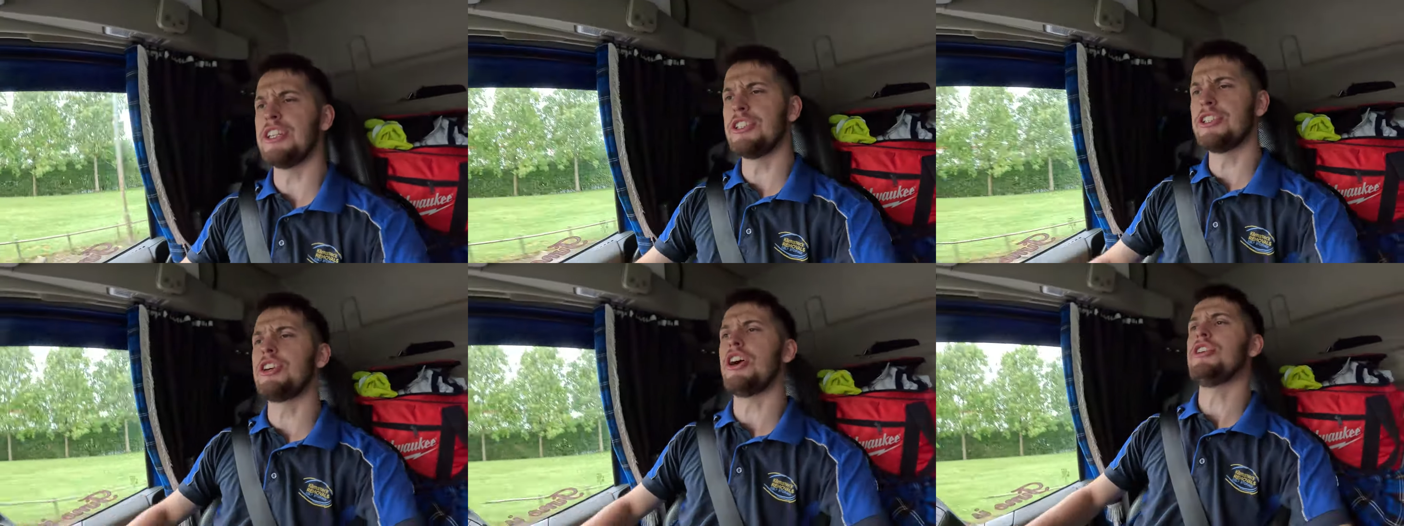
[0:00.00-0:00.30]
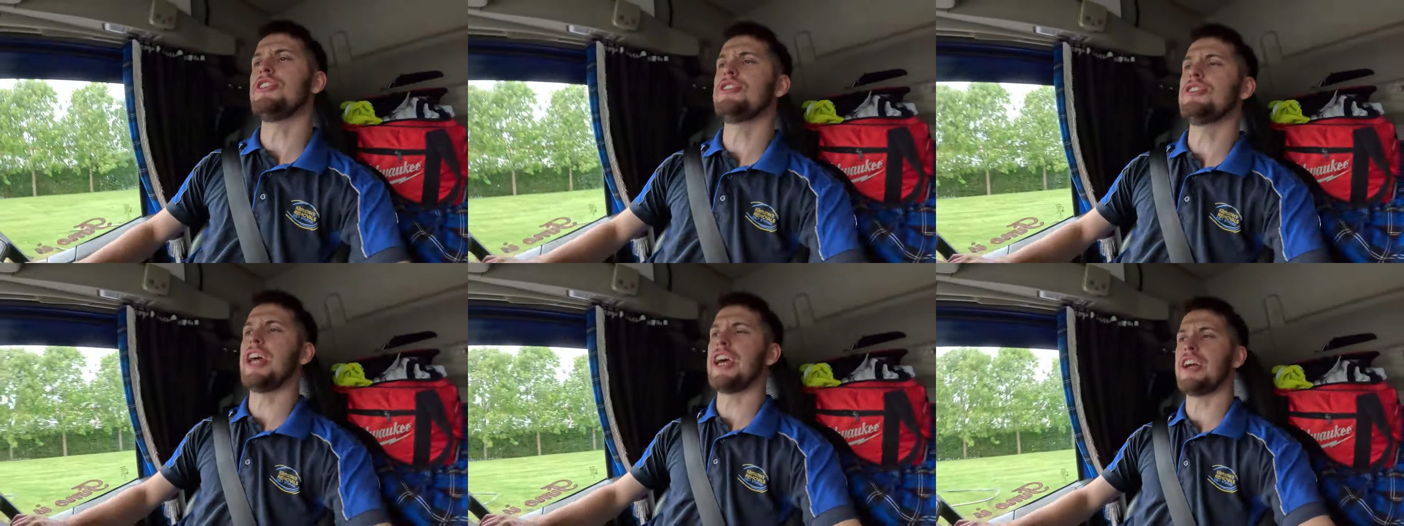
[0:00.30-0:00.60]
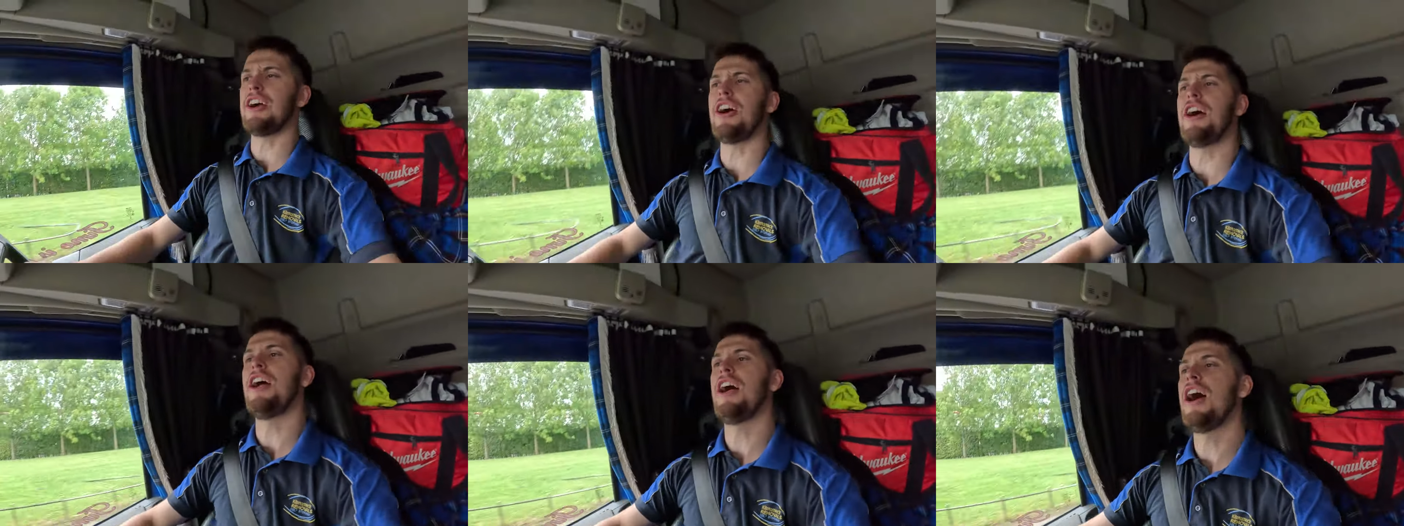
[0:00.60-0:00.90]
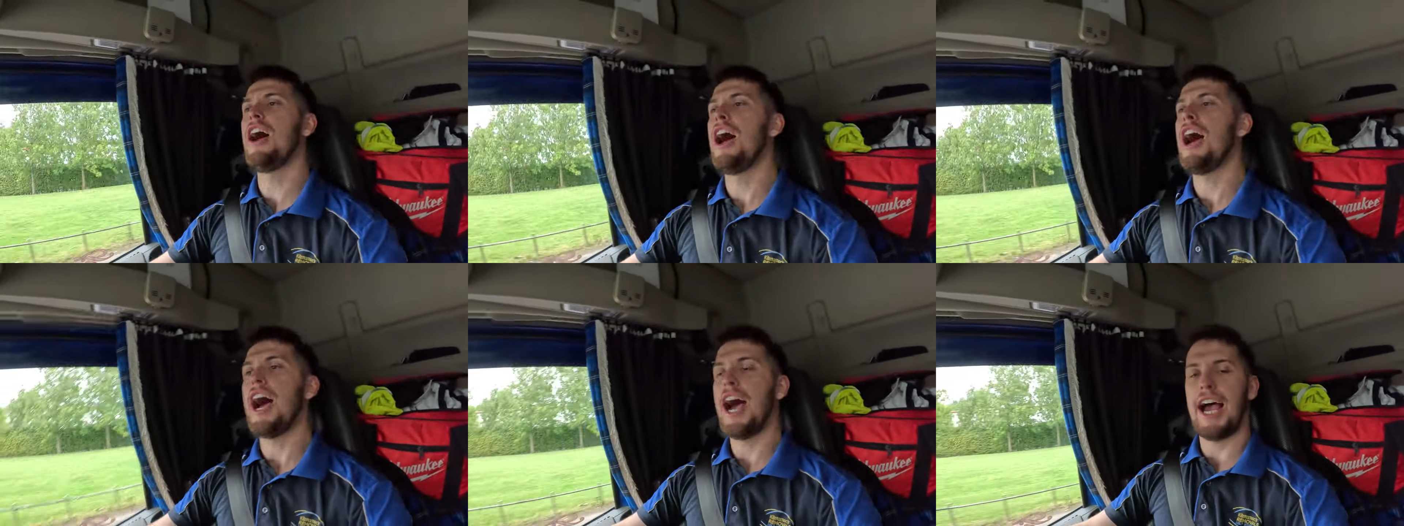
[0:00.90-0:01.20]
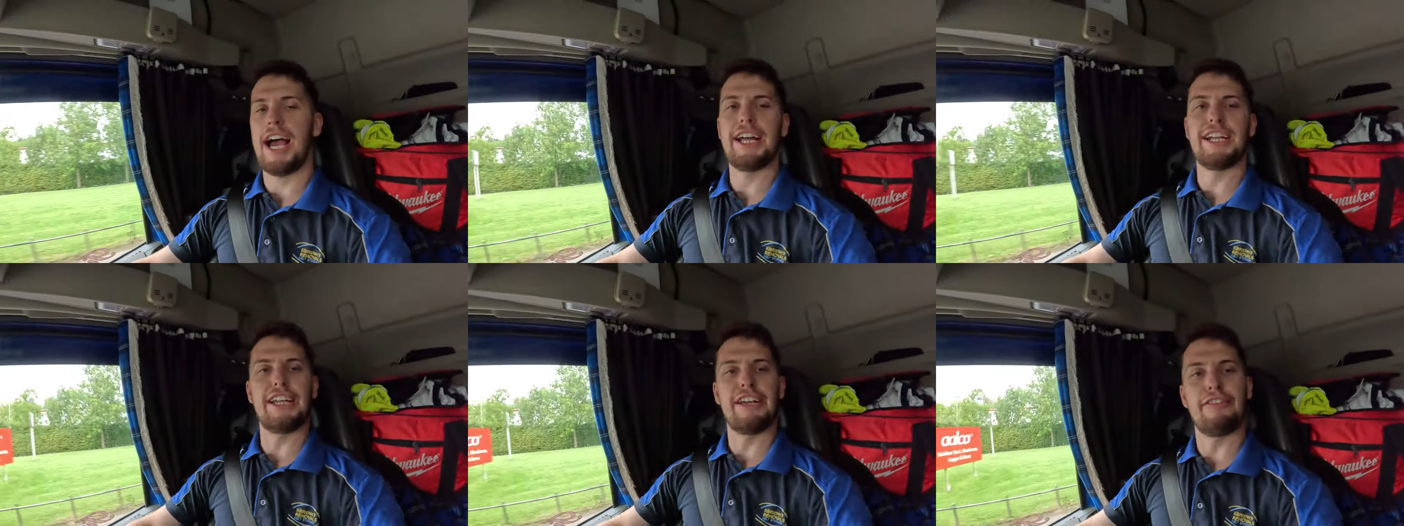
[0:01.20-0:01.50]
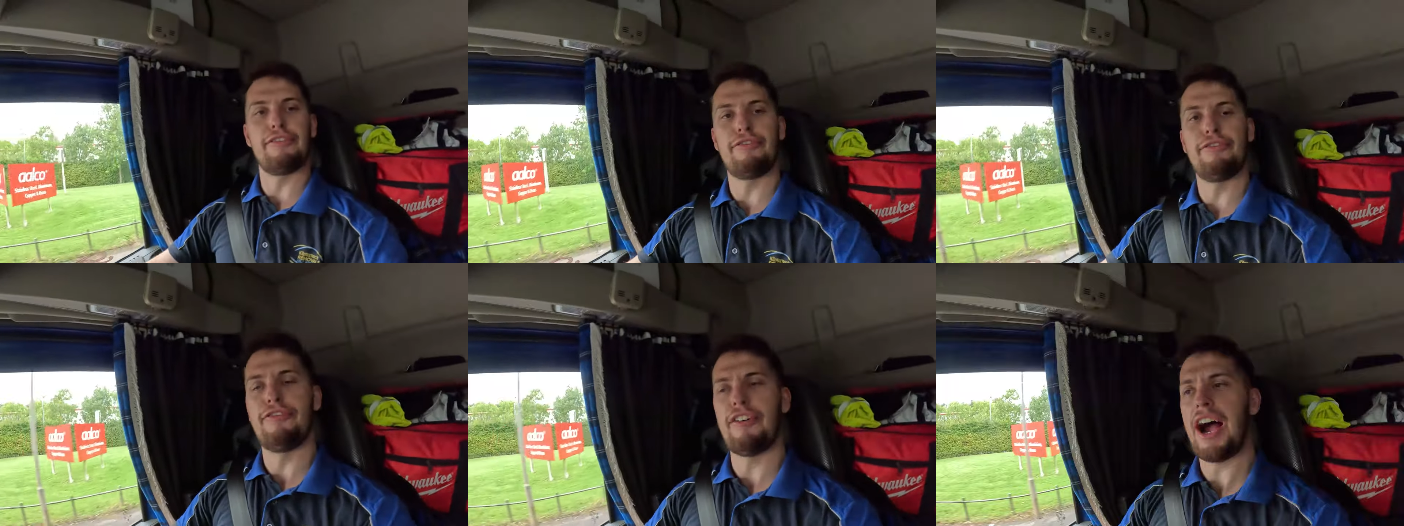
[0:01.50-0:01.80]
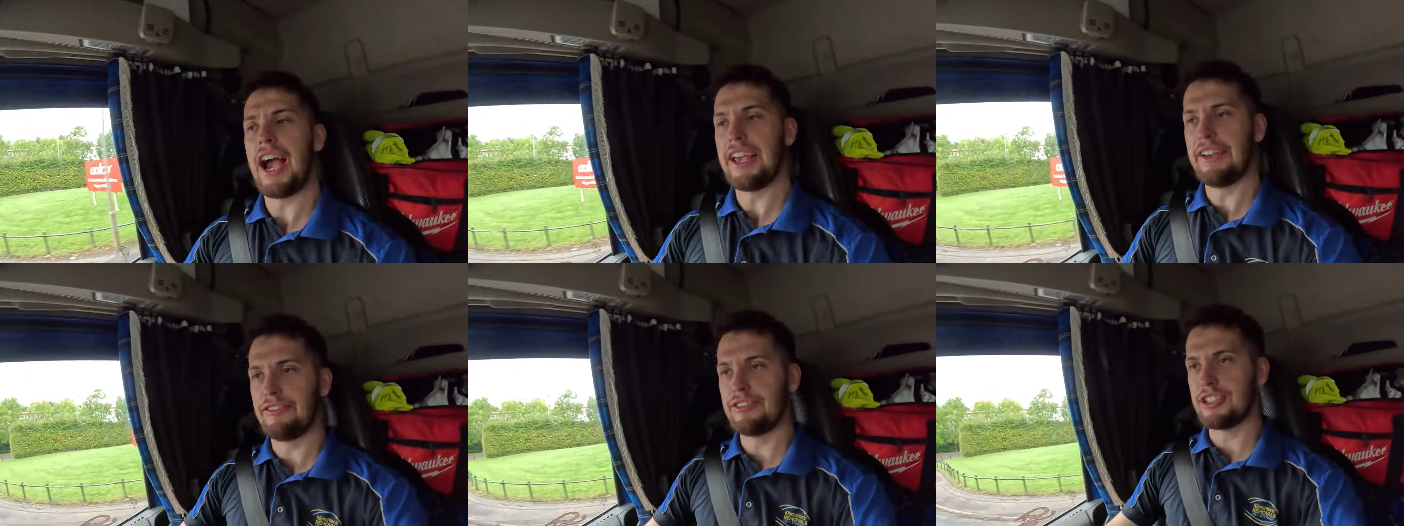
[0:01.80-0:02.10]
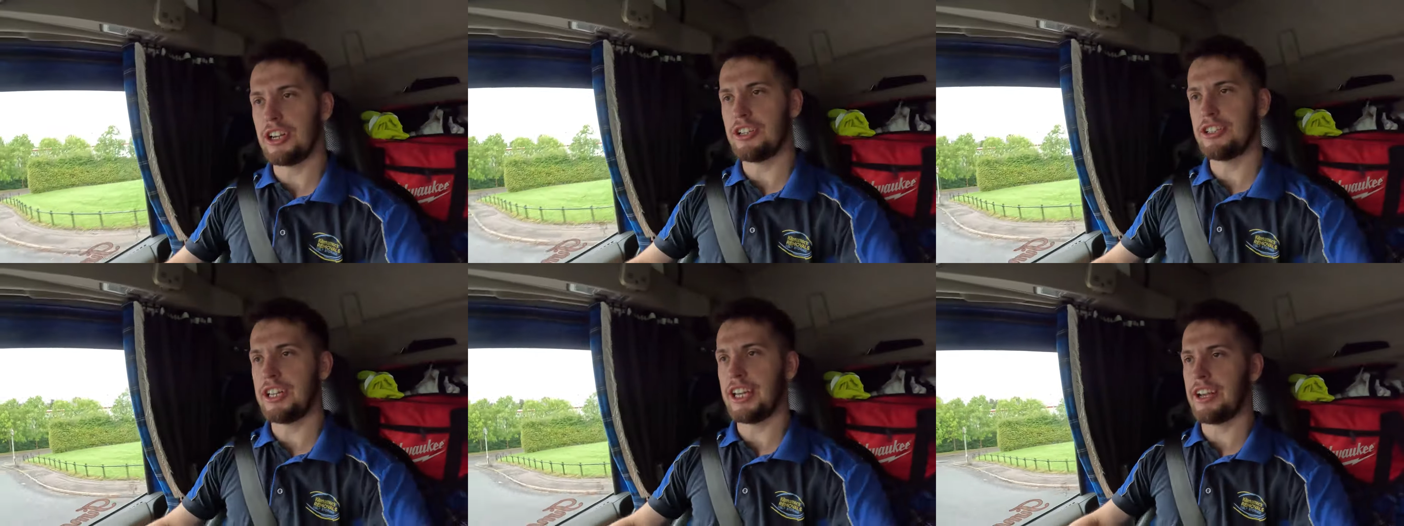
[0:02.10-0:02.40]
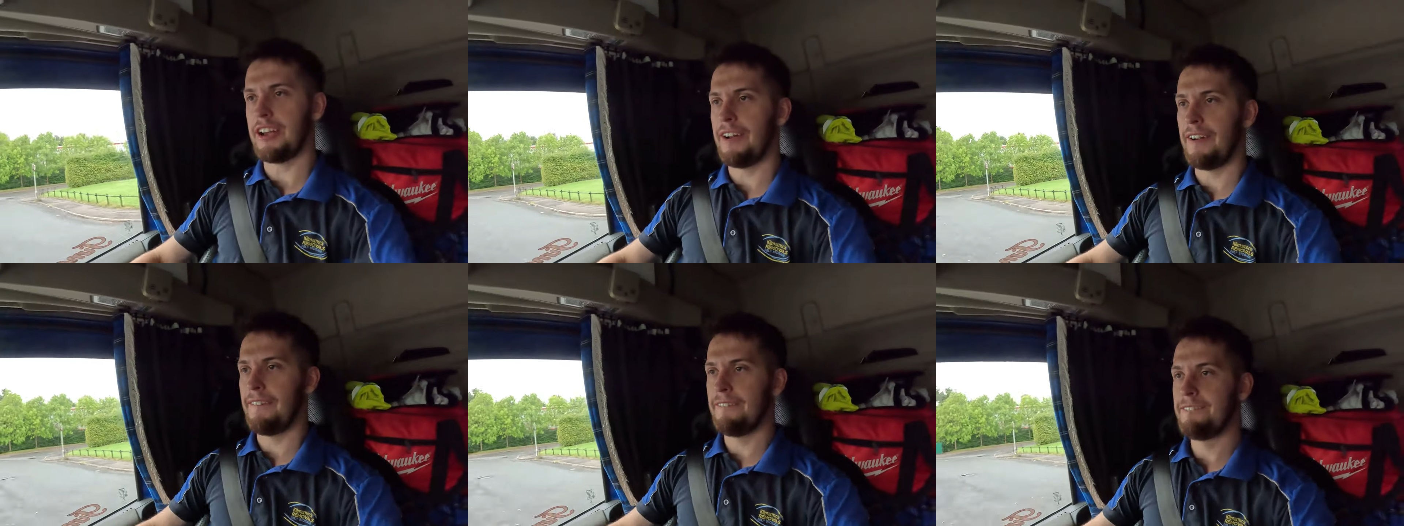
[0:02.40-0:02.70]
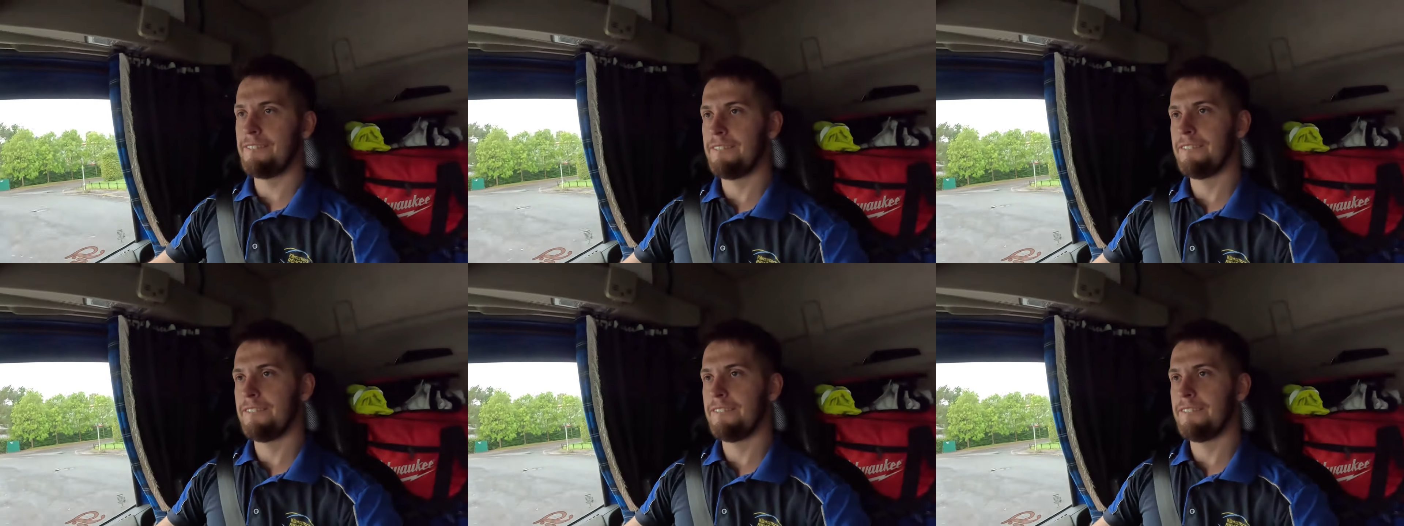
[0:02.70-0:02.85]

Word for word: ton digger and a 5 ton digger